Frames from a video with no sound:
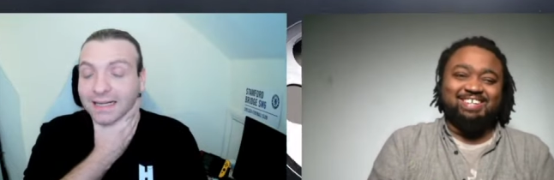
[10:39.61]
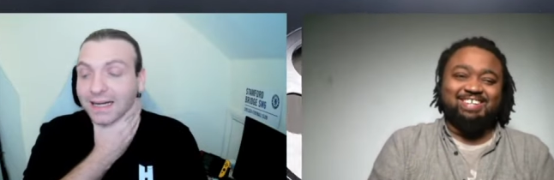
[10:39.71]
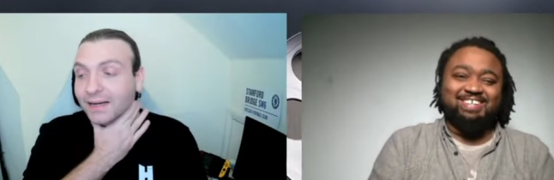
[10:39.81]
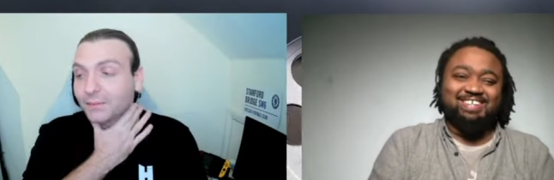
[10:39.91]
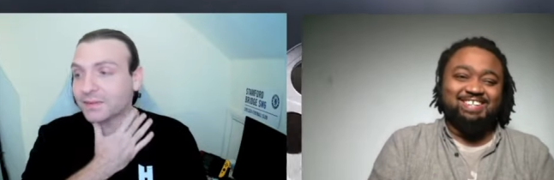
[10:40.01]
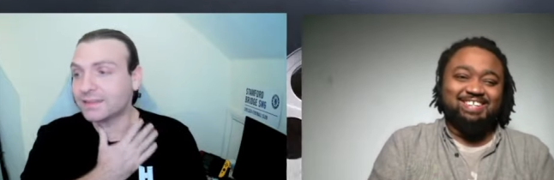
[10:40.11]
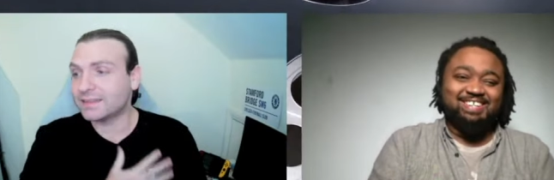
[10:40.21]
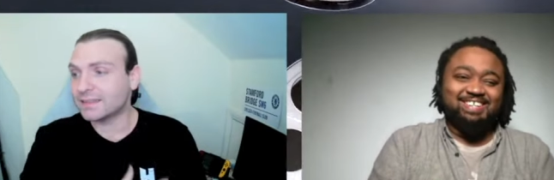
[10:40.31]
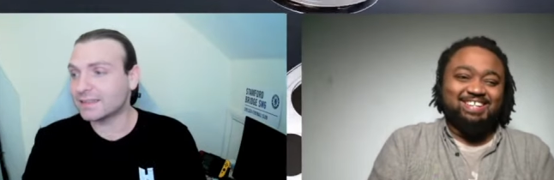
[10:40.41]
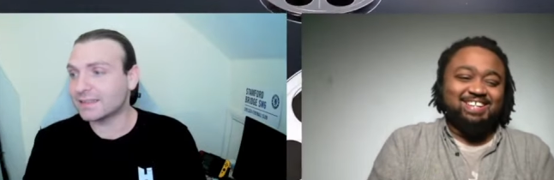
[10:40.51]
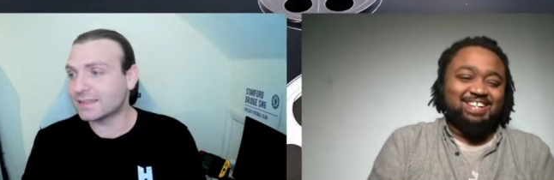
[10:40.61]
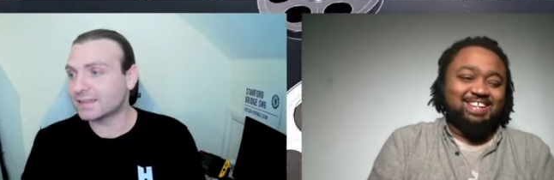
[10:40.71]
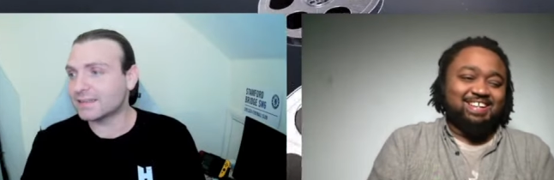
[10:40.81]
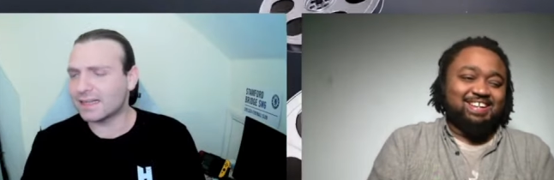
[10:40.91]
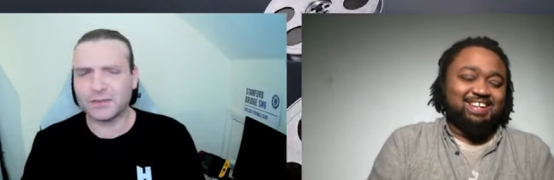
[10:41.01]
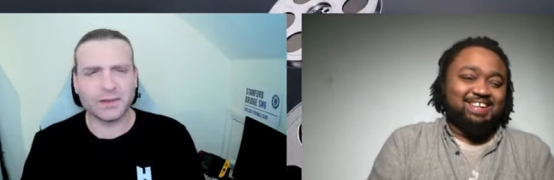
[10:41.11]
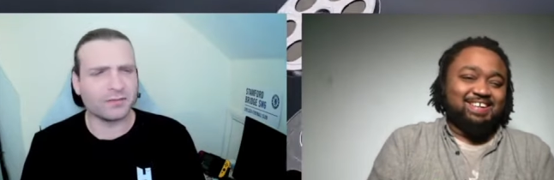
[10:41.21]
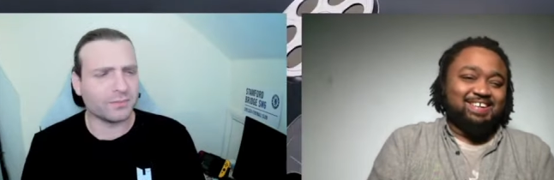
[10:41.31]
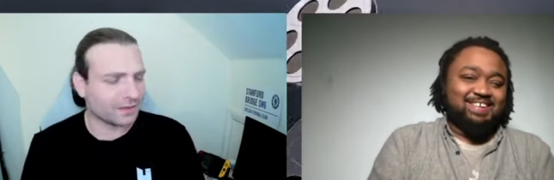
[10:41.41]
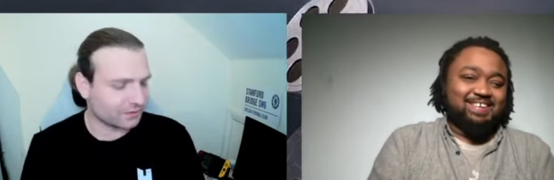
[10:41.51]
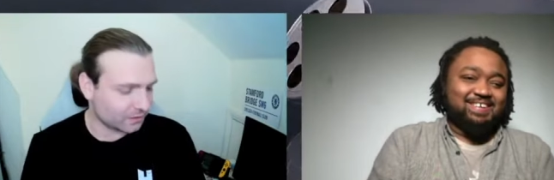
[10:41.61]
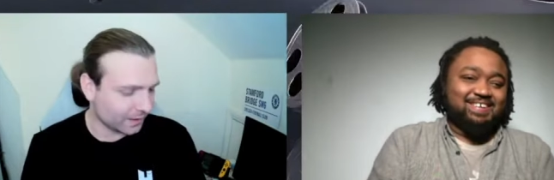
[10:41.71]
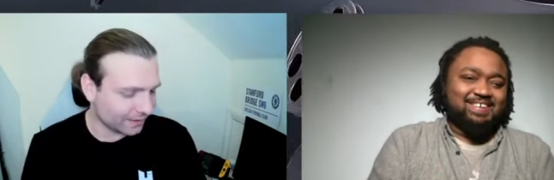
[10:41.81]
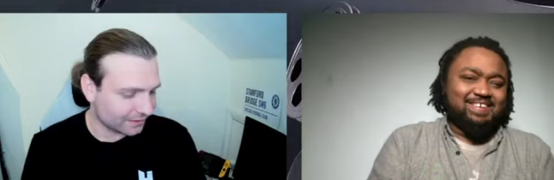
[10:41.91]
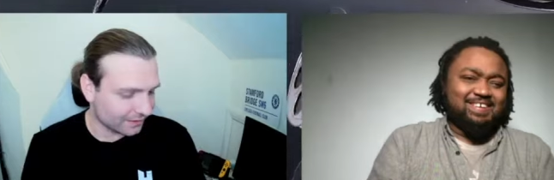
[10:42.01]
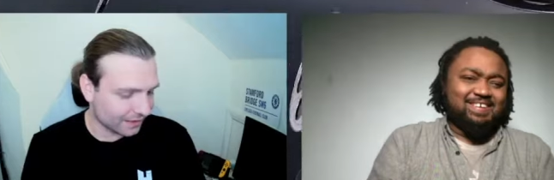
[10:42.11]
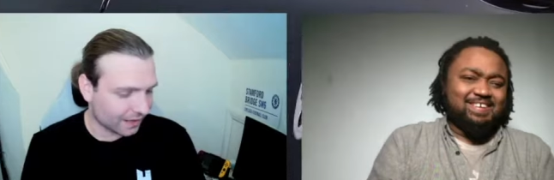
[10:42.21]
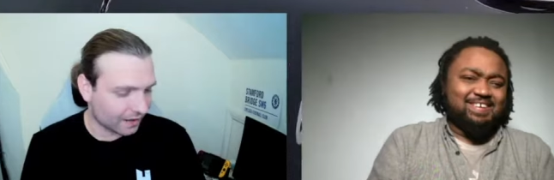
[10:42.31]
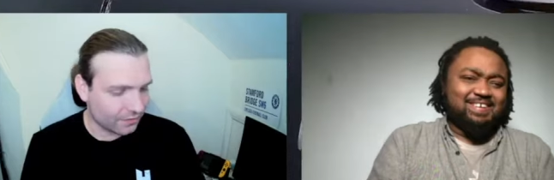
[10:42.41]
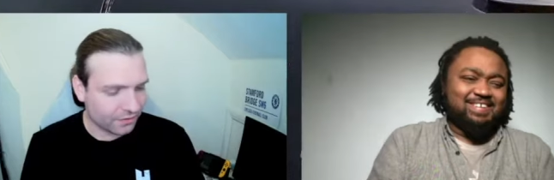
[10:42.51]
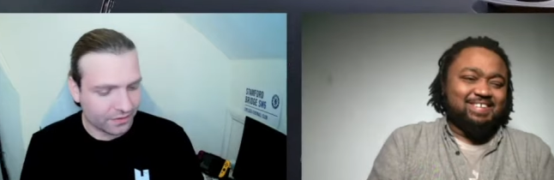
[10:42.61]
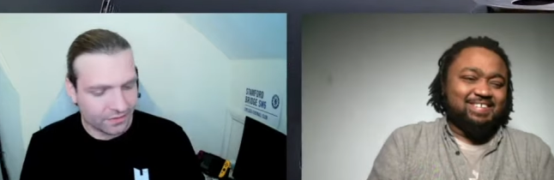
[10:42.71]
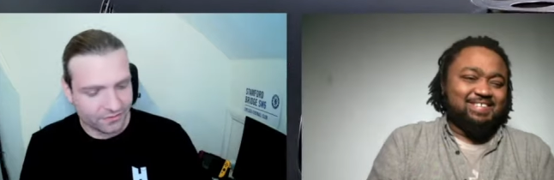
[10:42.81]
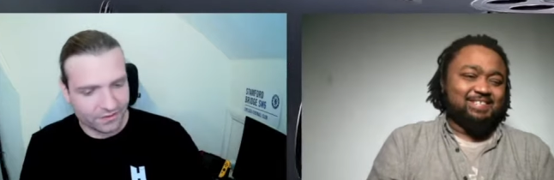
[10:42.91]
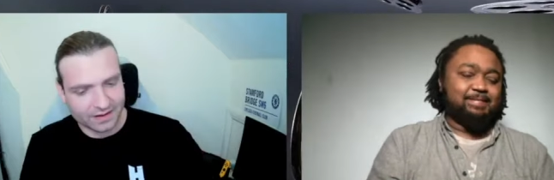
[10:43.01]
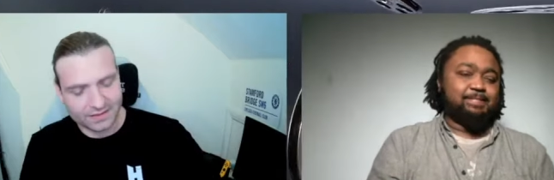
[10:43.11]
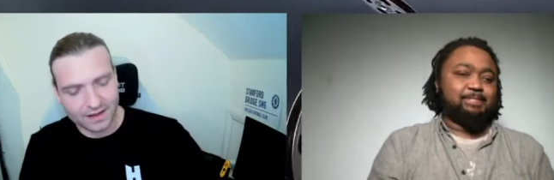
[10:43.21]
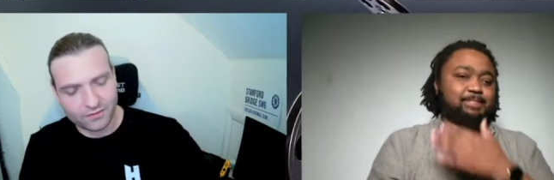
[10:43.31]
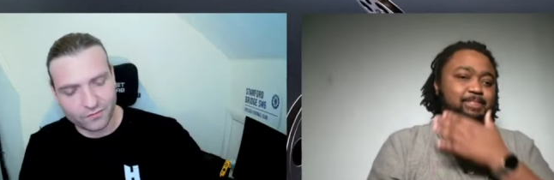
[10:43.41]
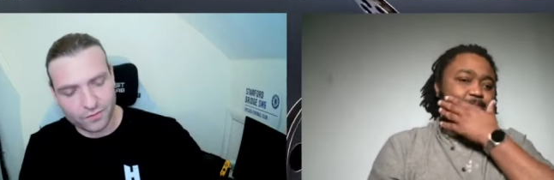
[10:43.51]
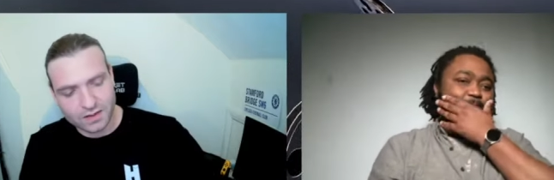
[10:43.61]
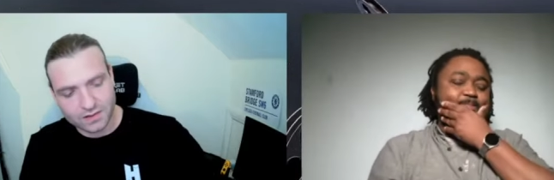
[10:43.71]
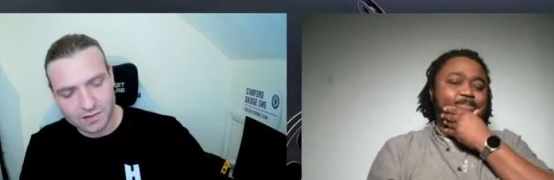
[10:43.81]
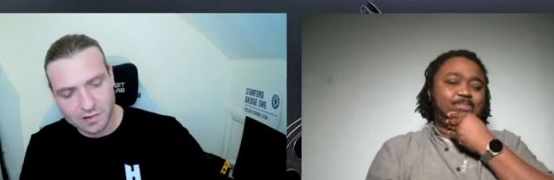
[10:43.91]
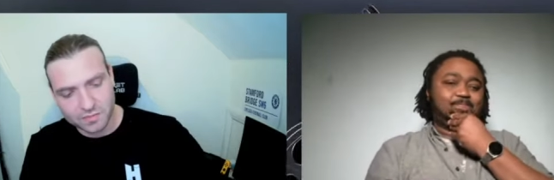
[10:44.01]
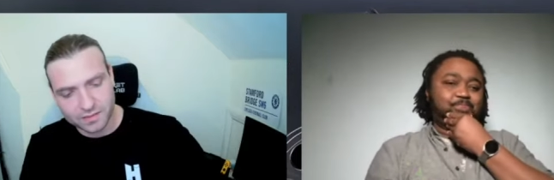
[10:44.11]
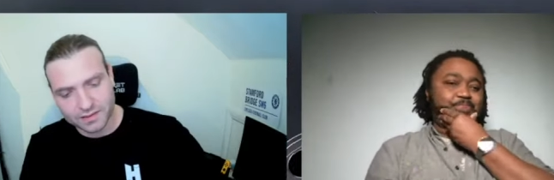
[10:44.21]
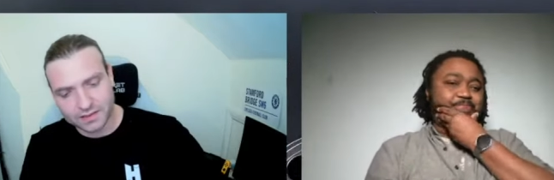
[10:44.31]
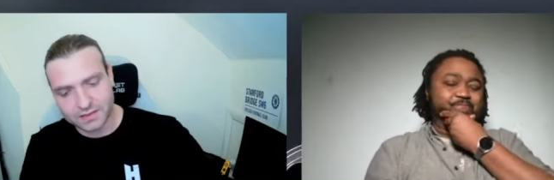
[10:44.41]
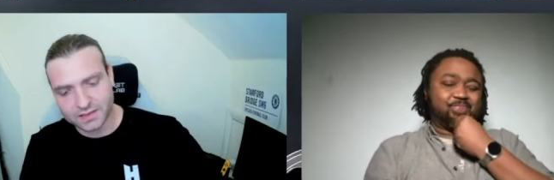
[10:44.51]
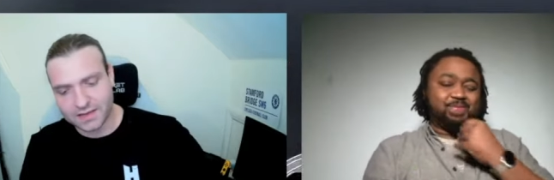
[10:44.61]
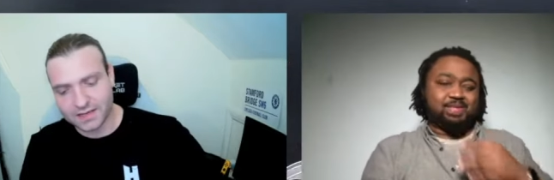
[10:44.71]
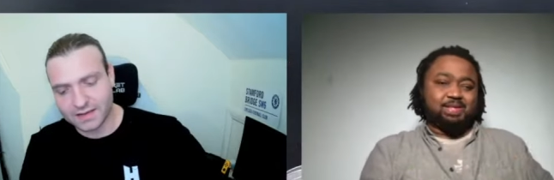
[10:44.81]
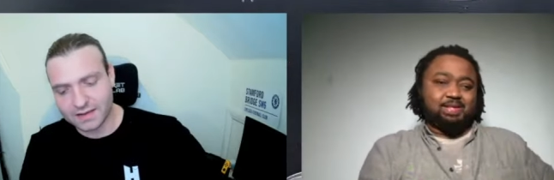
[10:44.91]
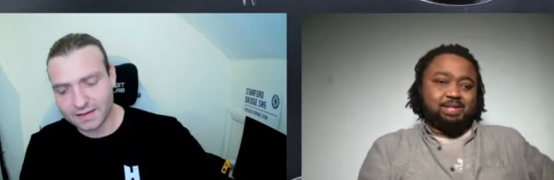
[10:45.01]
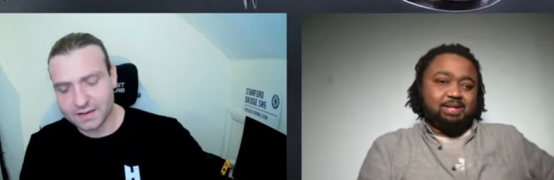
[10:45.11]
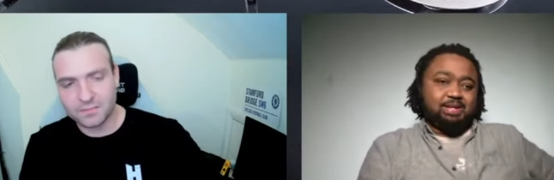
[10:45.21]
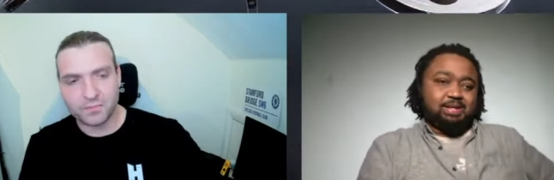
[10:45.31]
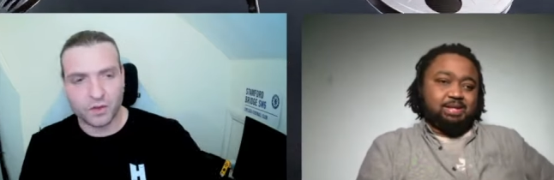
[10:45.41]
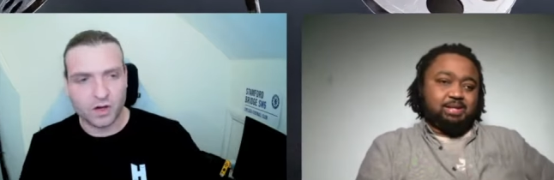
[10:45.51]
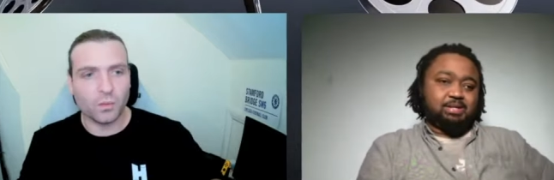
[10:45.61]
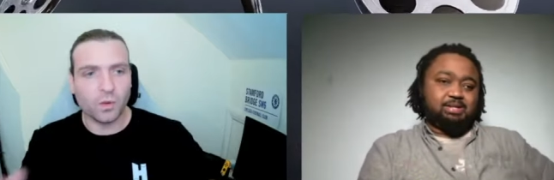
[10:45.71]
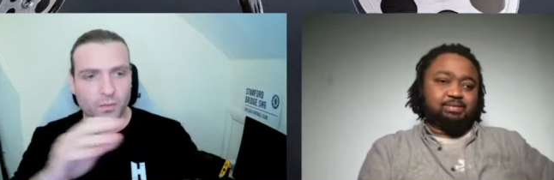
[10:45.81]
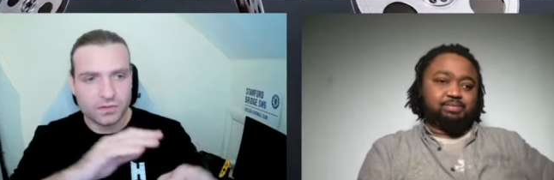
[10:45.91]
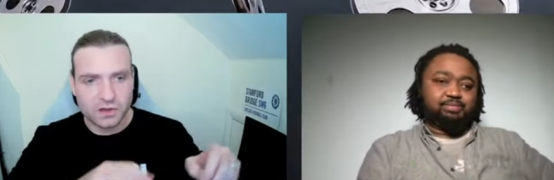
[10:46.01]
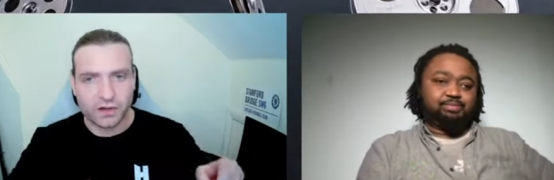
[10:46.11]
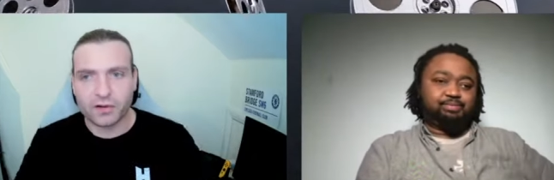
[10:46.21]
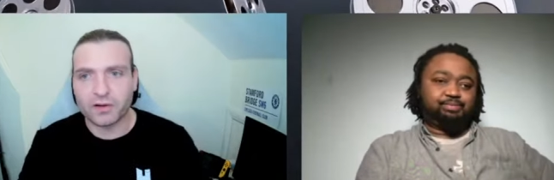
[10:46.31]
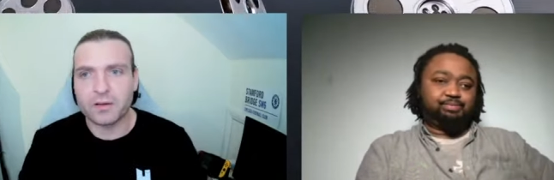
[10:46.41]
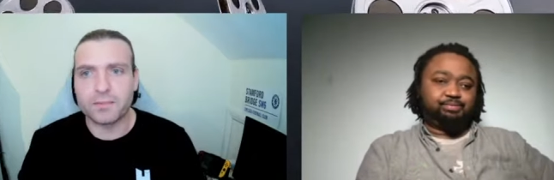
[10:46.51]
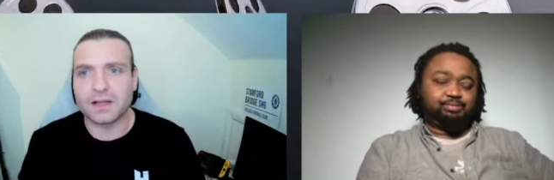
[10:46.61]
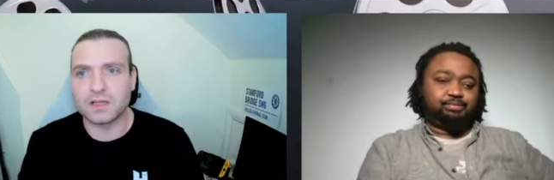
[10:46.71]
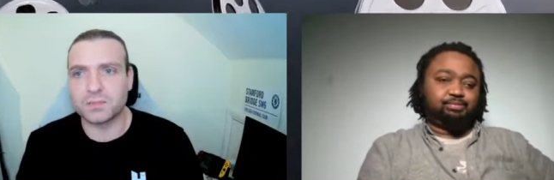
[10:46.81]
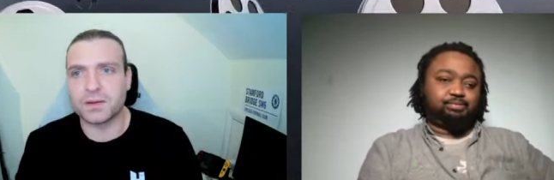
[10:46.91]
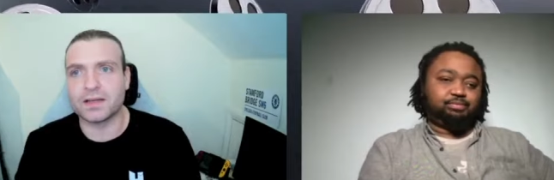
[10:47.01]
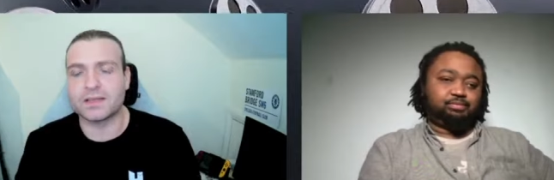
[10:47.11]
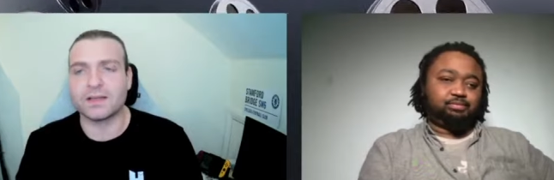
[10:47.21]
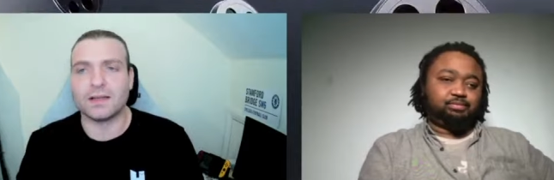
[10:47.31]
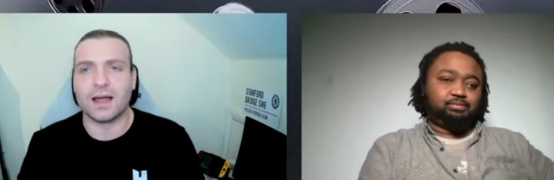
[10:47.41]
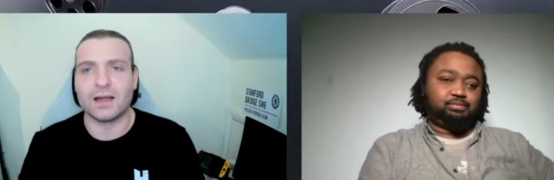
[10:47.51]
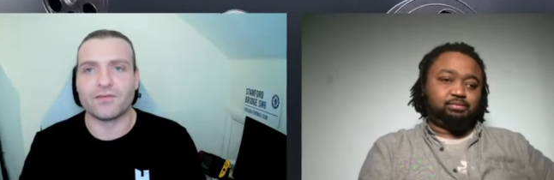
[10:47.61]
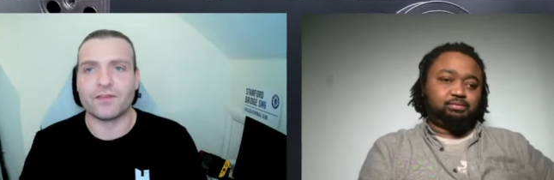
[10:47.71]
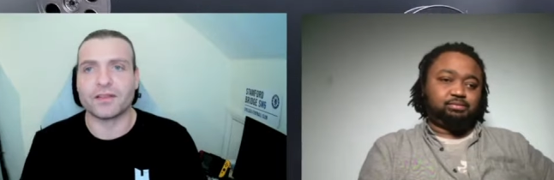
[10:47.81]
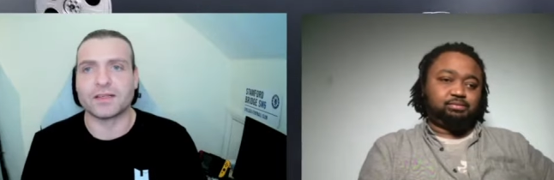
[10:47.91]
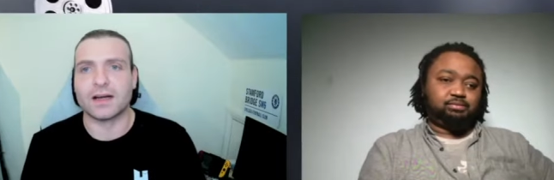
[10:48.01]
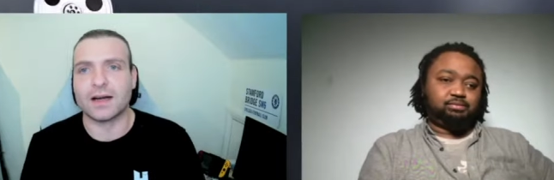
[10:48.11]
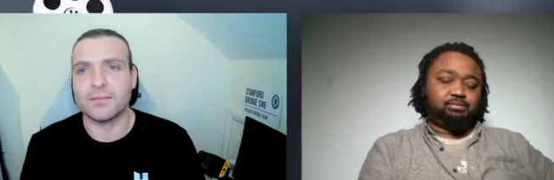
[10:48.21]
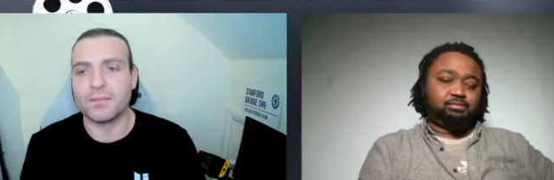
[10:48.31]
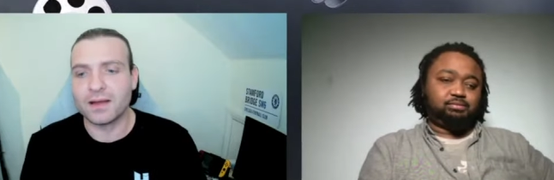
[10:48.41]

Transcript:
Speaker 1: I, I would. Uh, I don't have much to add to that, other than the fact that if we can look past the, you know, what was going on in Mel's personal life at the time,